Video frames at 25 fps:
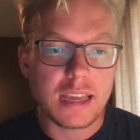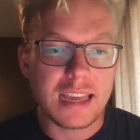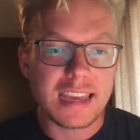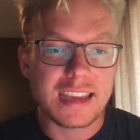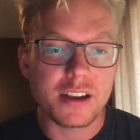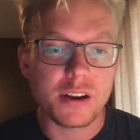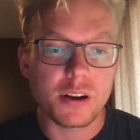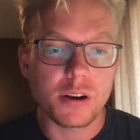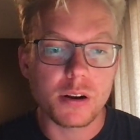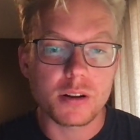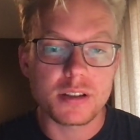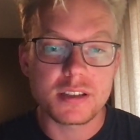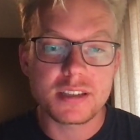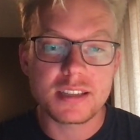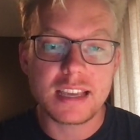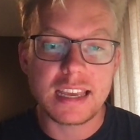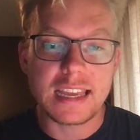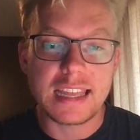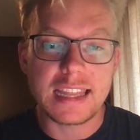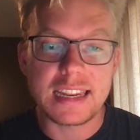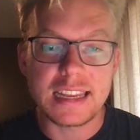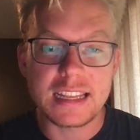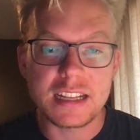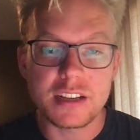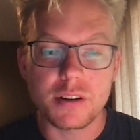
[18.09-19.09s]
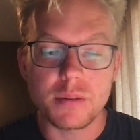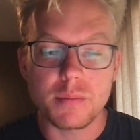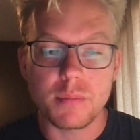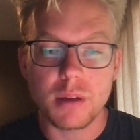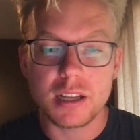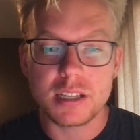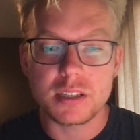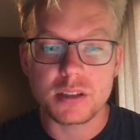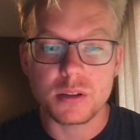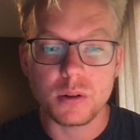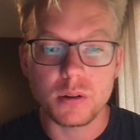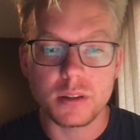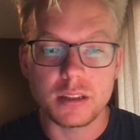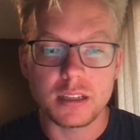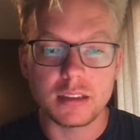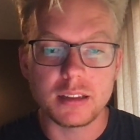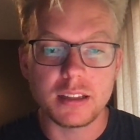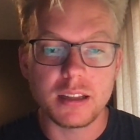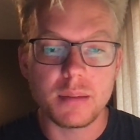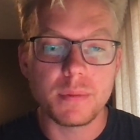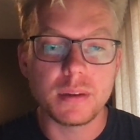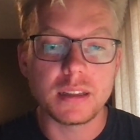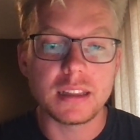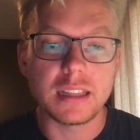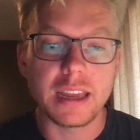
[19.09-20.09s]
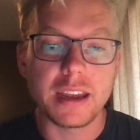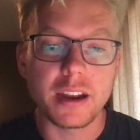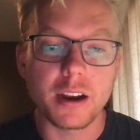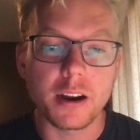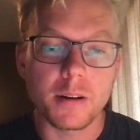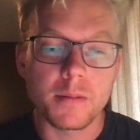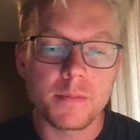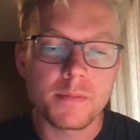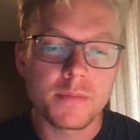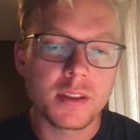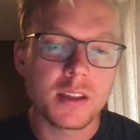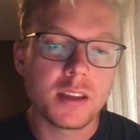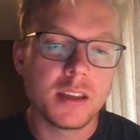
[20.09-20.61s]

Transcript: your skin and your muscle and the lipid layer.